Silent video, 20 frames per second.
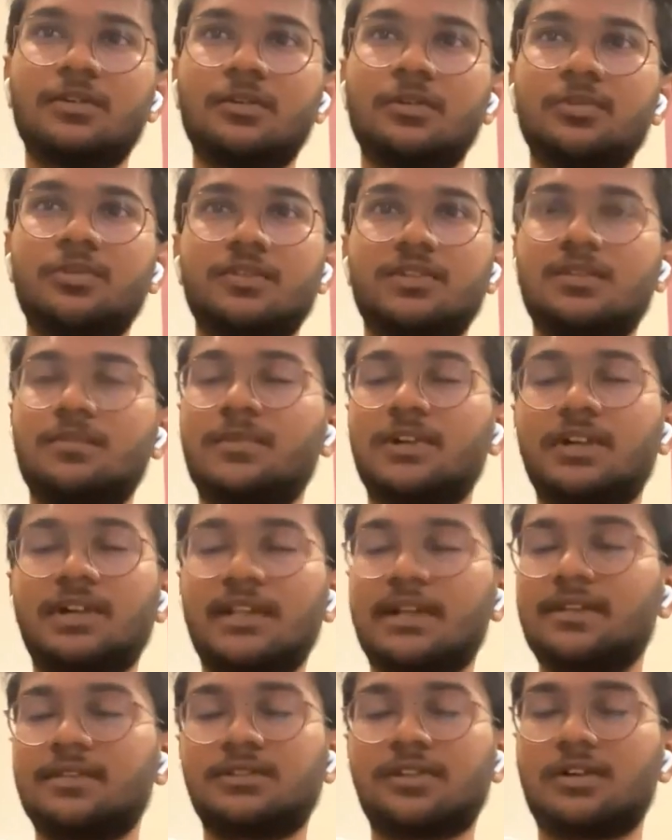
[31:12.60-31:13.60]
can go to them and
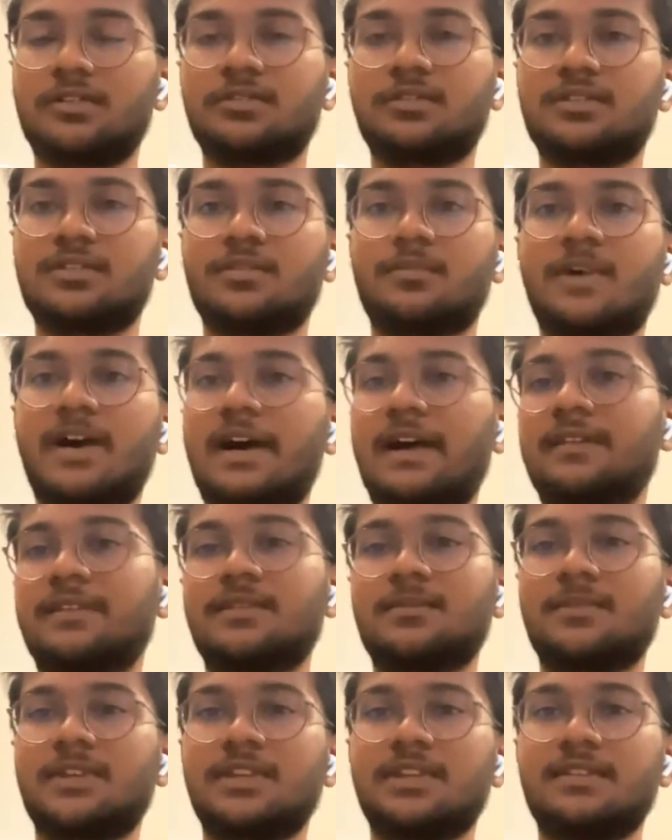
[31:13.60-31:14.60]
like talk to them, ask
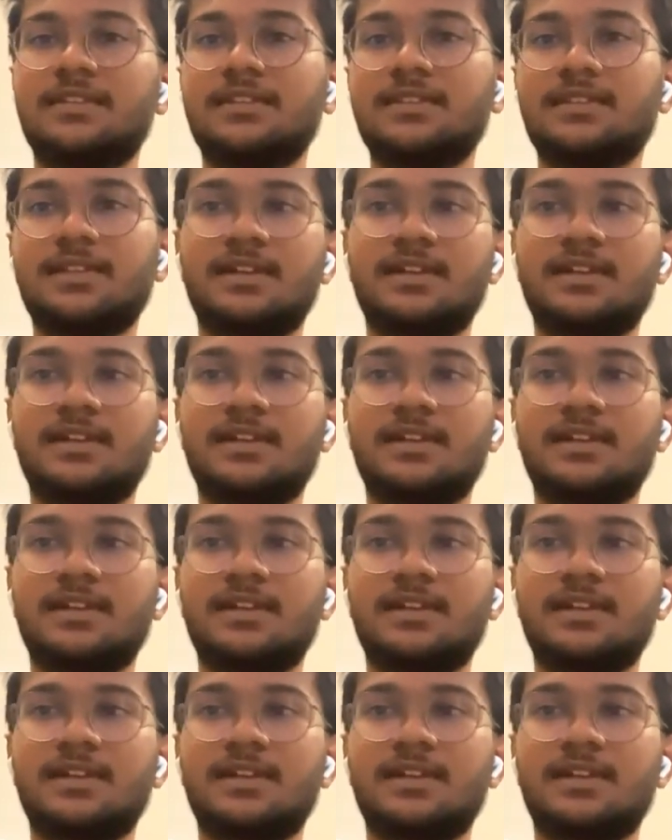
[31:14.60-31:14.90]
them anything.